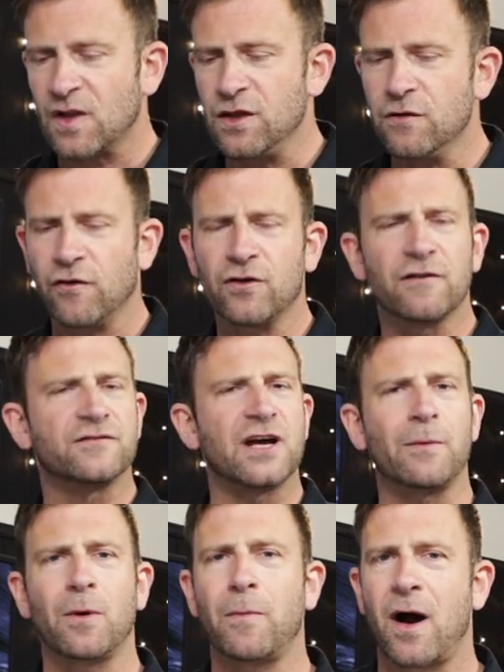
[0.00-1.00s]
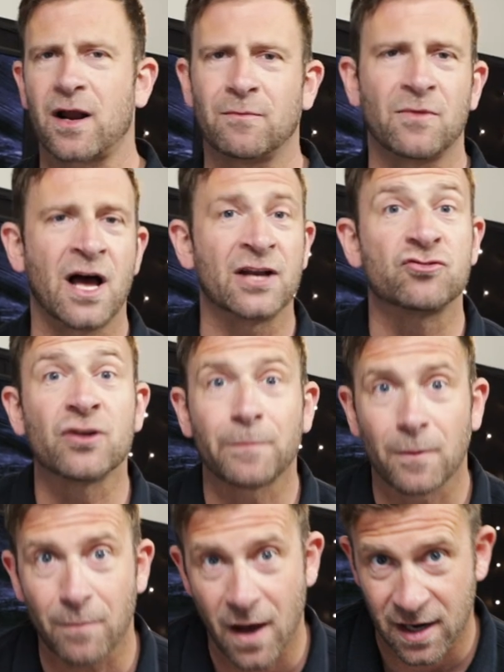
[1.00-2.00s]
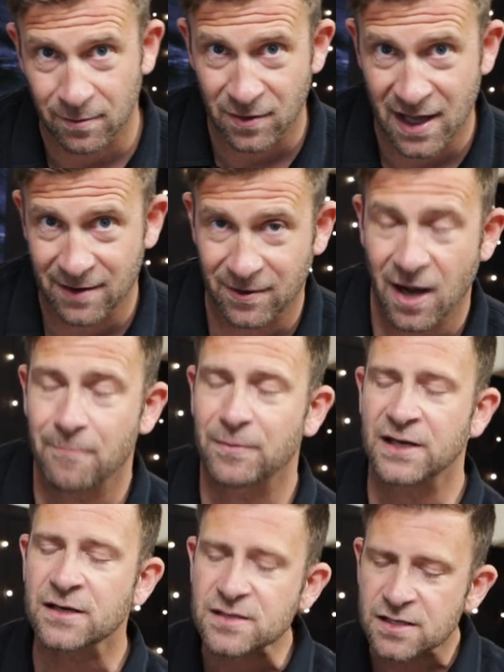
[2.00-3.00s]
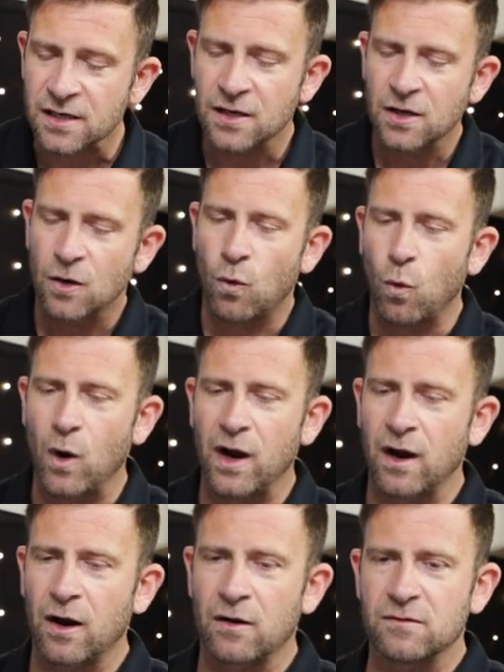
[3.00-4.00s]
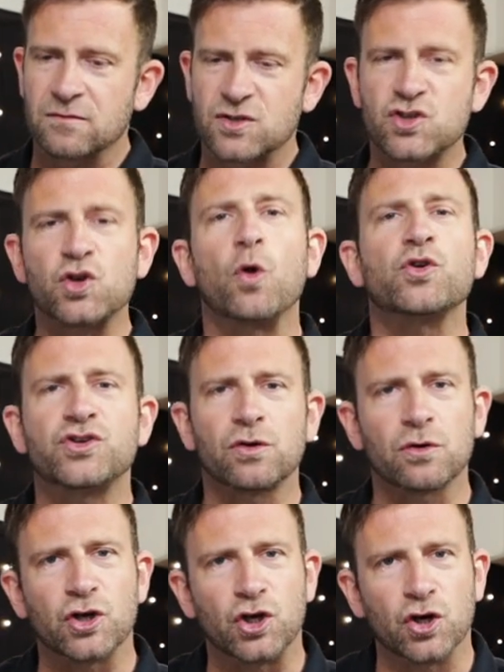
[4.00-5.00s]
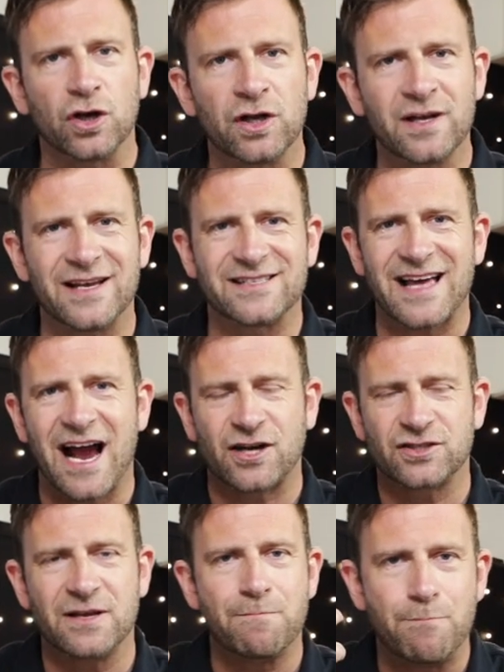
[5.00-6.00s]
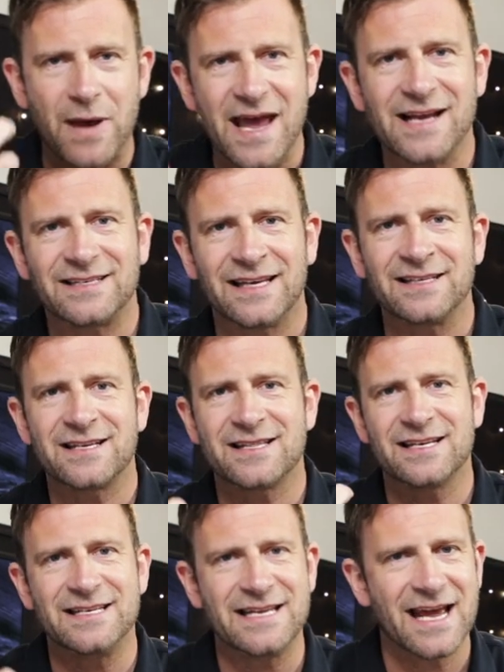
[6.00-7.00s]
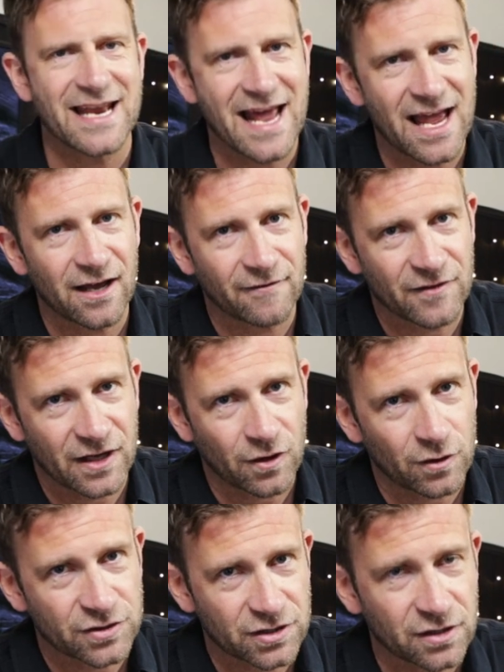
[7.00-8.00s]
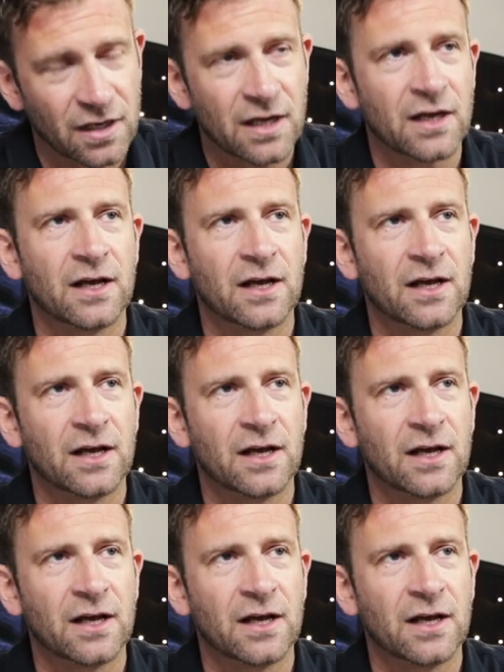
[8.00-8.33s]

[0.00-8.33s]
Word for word: you've heard of double bottom line, triple bottom line companies, where social good is actually baked into the DNA of the culture.